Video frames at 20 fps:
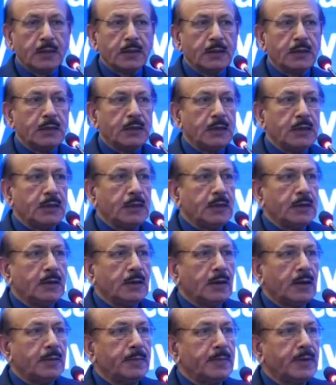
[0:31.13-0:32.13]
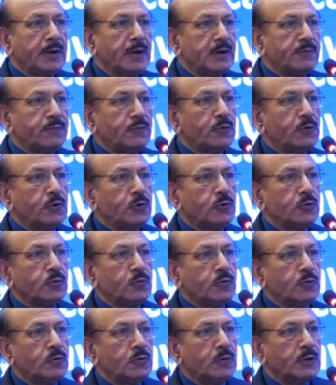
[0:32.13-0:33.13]
I'm grateful
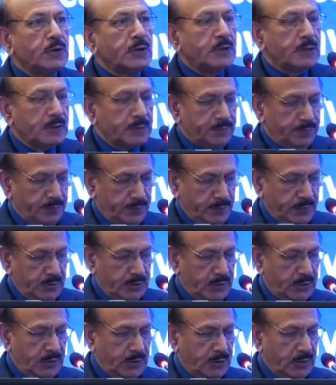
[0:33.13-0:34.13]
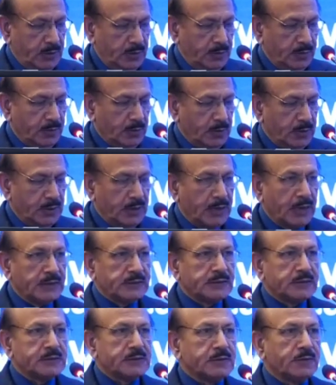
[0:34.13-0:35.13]
to the
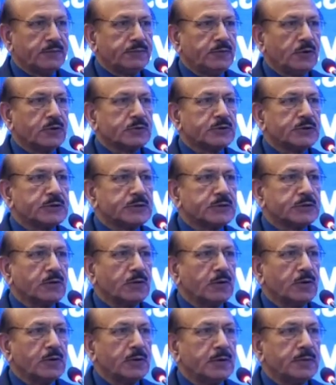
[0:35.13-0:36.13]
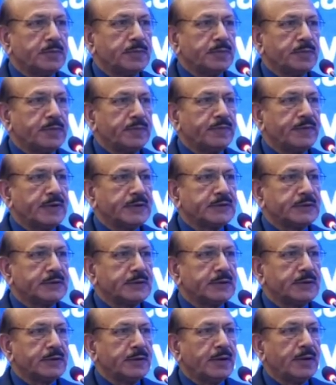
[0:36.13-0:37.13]
organizers of DOCTORSCON,
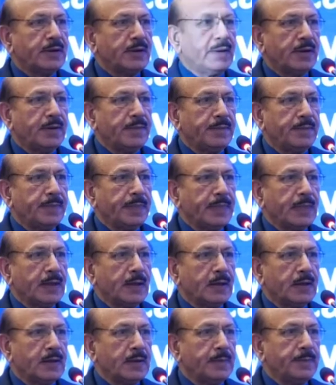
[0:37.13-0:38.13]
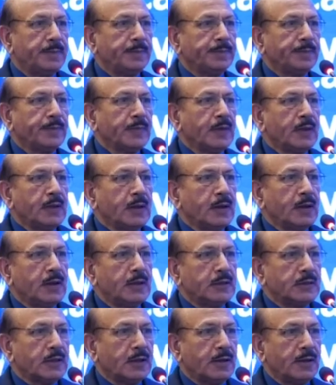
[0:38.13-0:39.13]
Professor
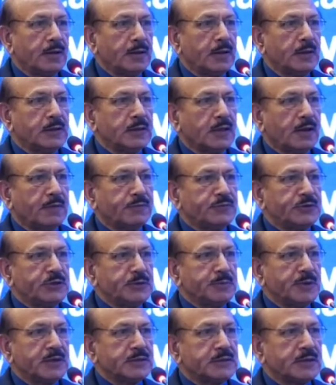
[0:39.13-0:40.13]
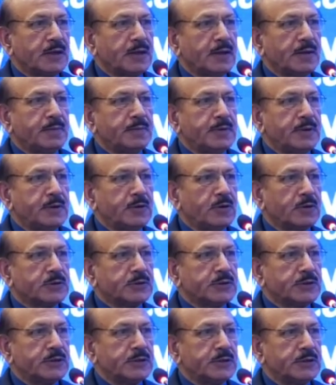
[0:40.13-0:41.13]
Altaf Cheema Saab,
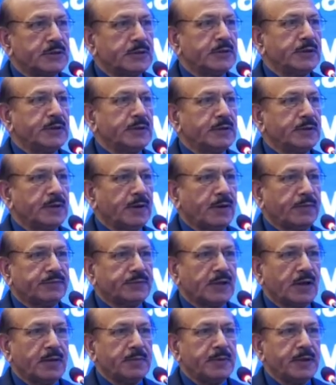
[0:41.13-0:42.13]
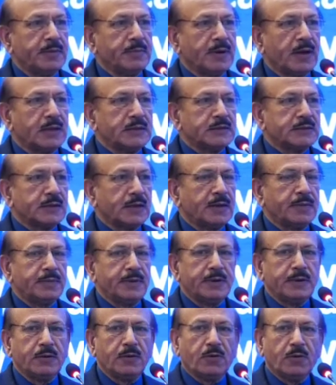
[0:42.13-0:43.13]
Dr. Aftab Iqbal
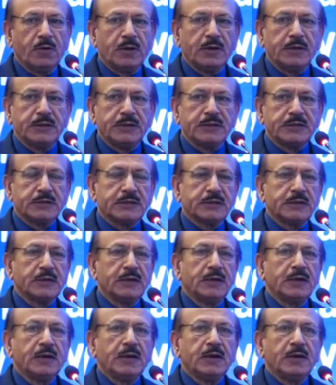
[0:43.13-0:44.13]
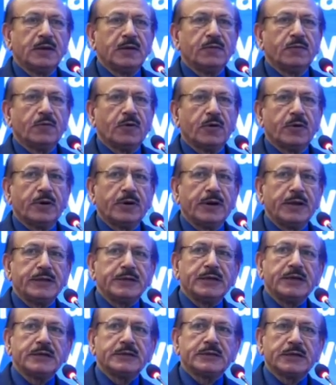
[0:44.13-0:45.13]
Saab, and all others for
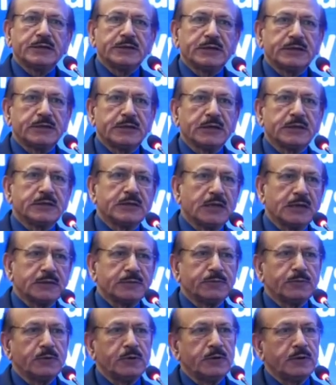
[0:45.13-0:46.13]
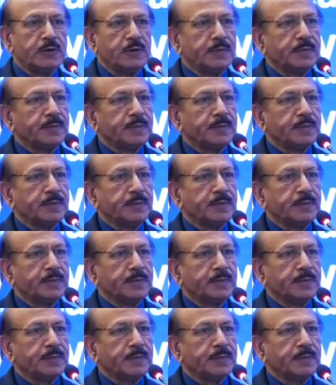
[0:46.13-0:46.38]
arranging such a successful